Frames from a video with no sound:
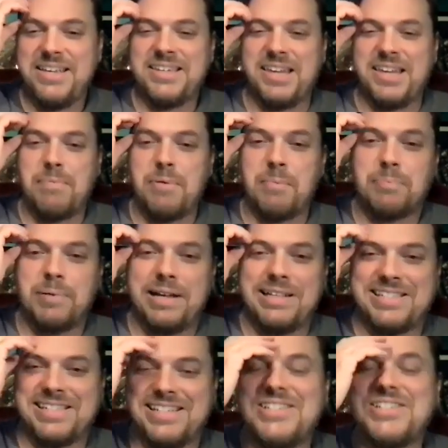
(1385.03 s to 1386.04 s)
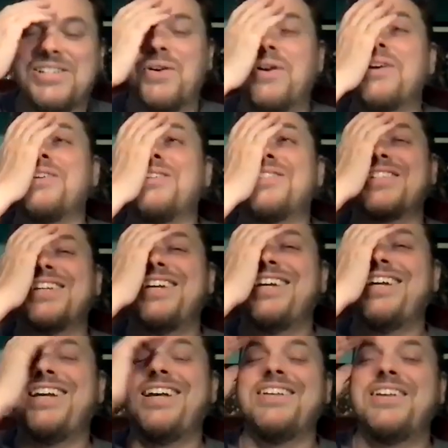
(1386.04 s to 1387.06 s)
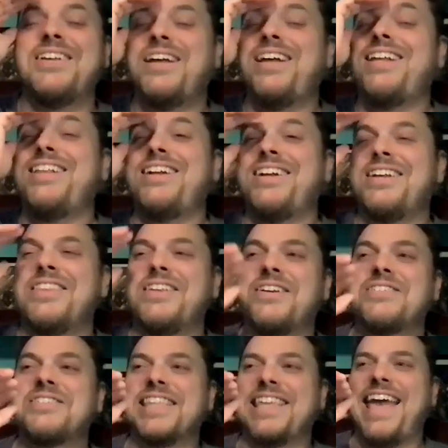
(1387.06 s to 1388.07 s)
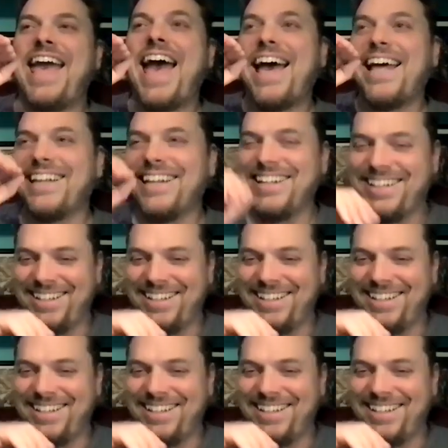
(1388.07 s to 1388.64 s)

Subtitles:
Keep your pets indoors. There goes the cat.